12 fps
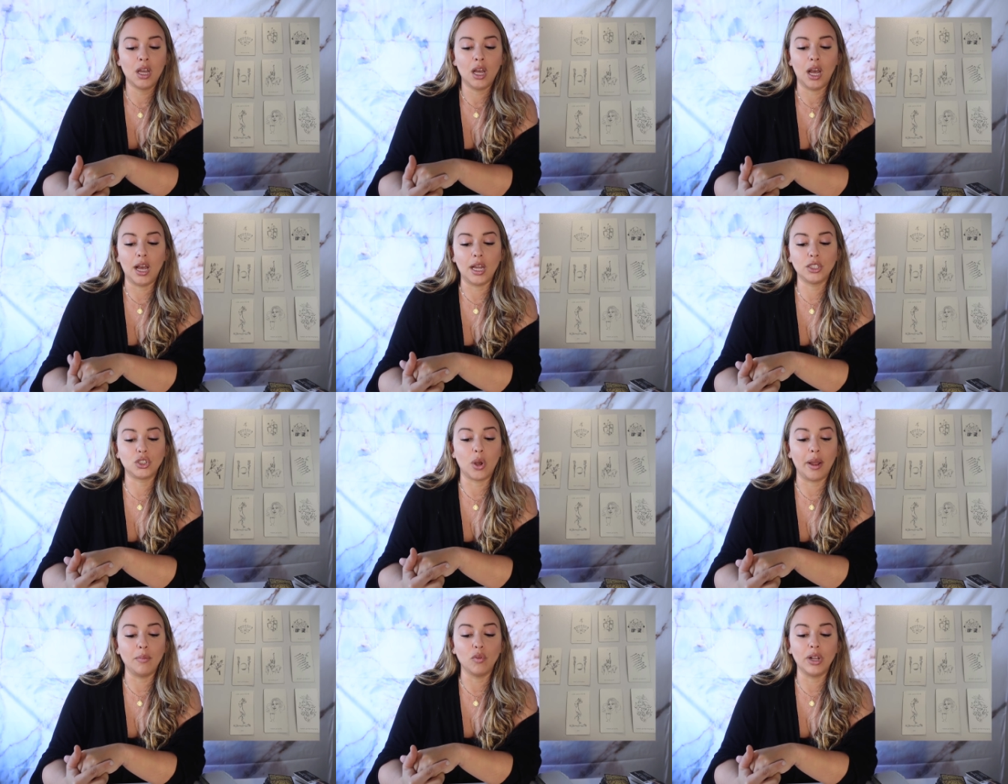Uh, so
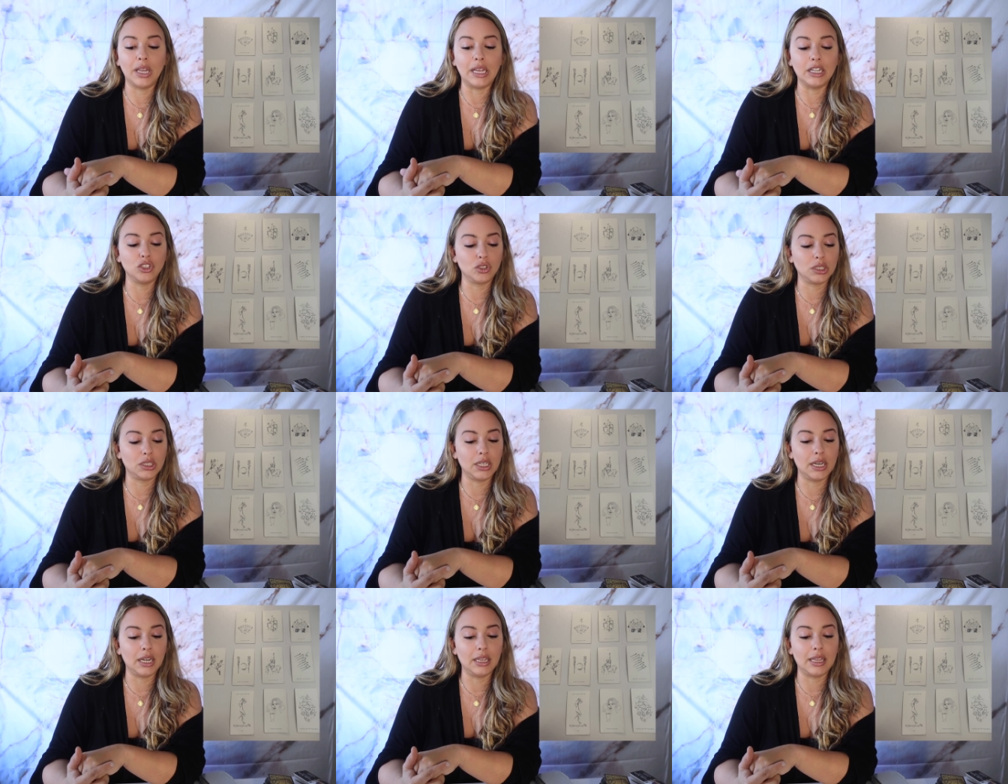I'm really
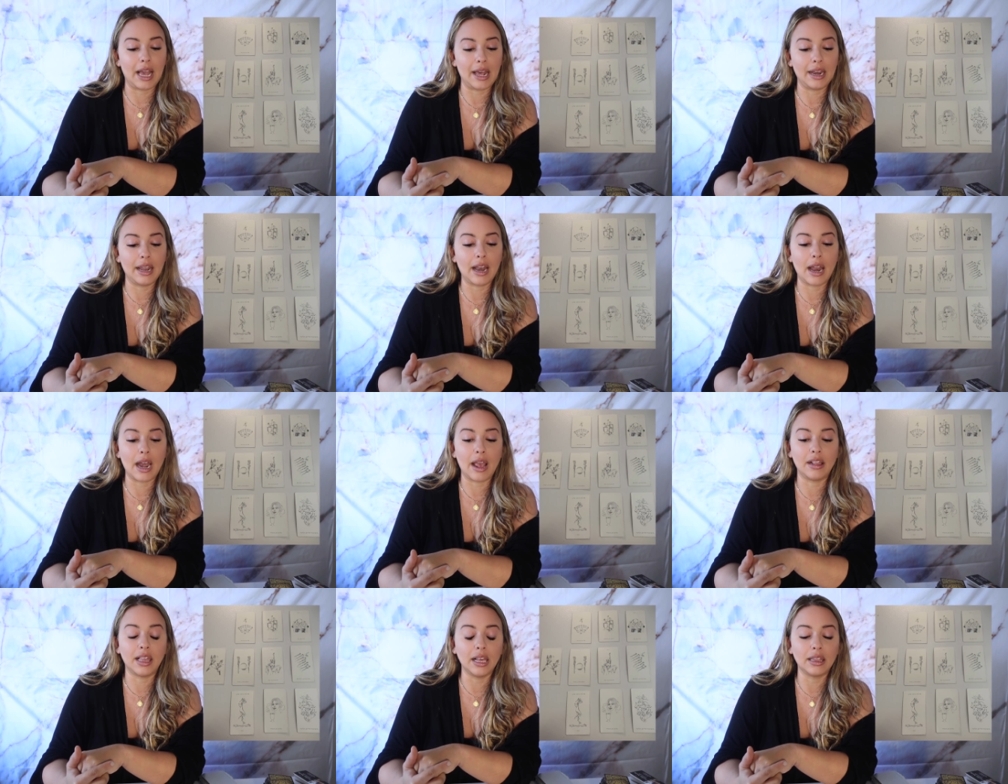interested in that. And, and I
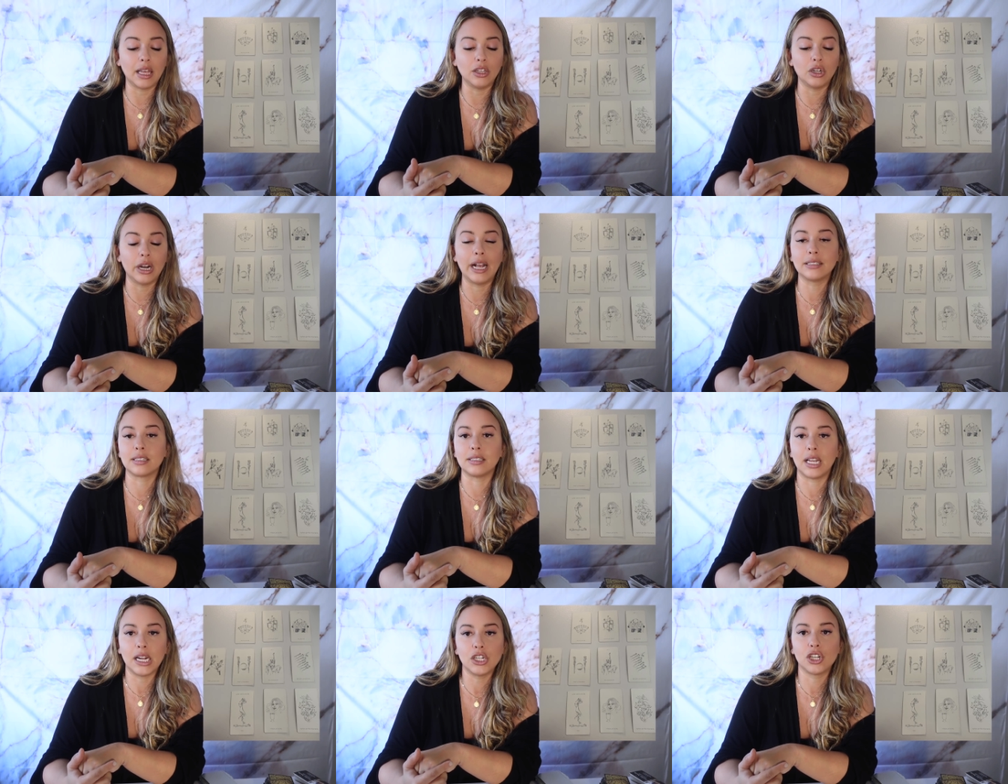think that your
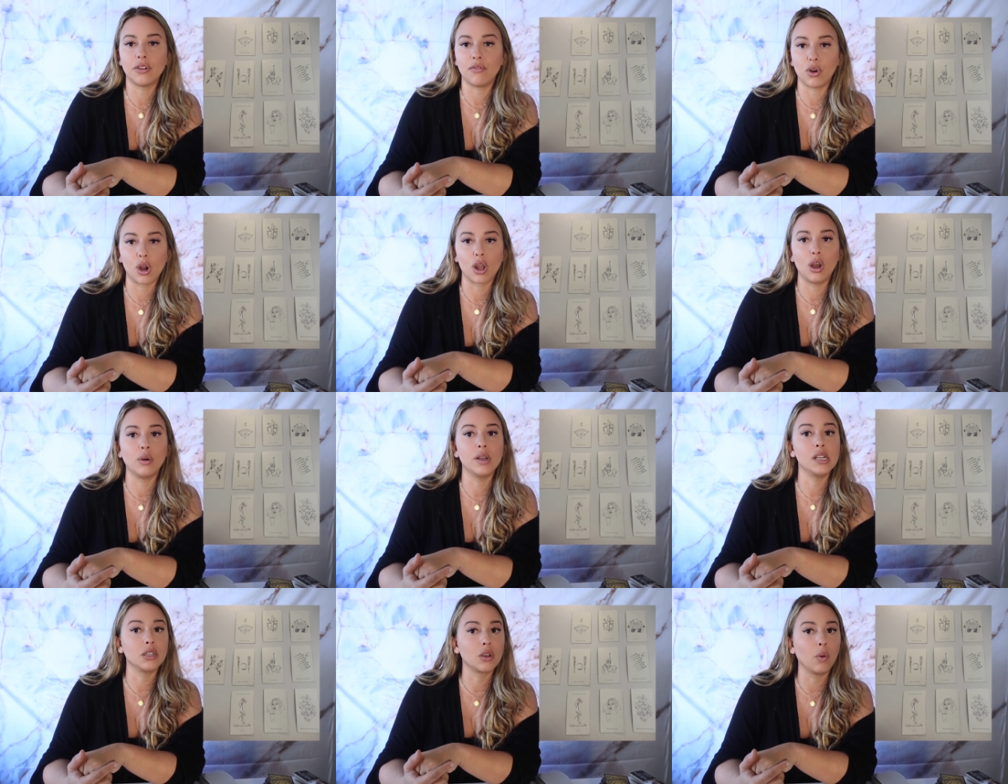hesitation, Virgo,
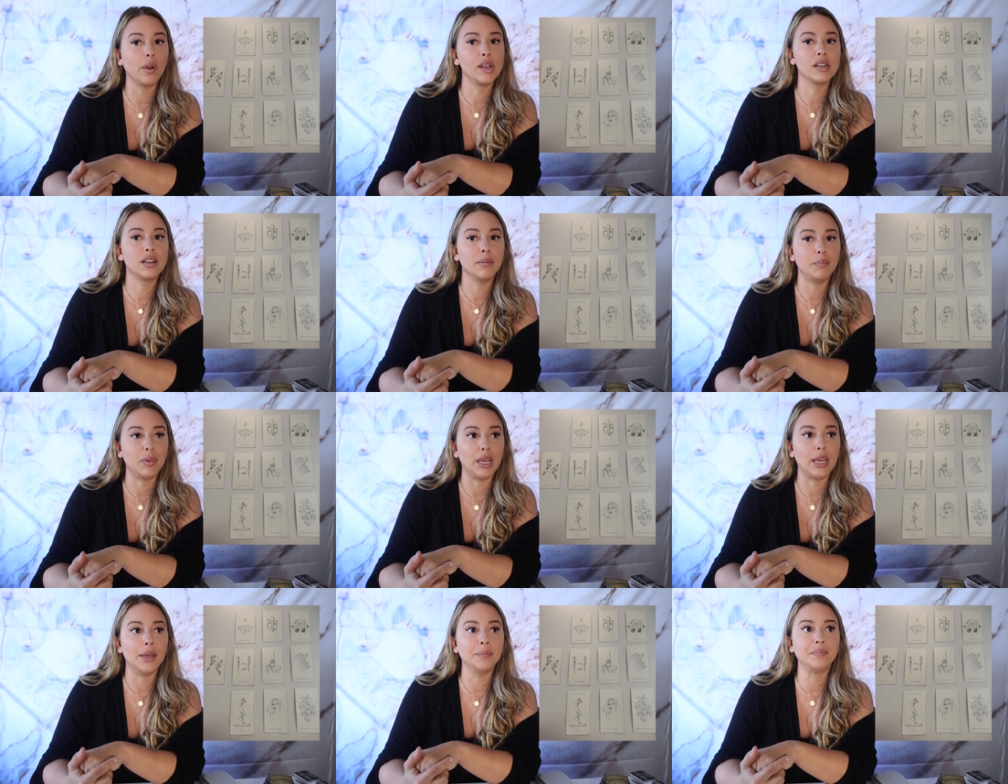is going to
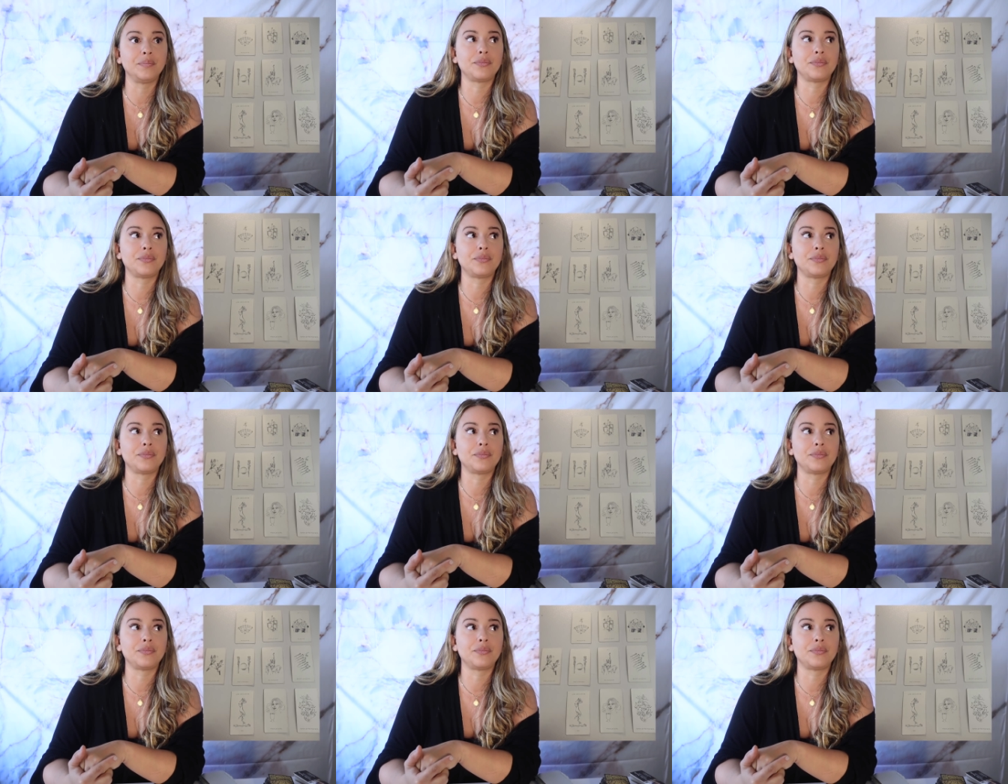be,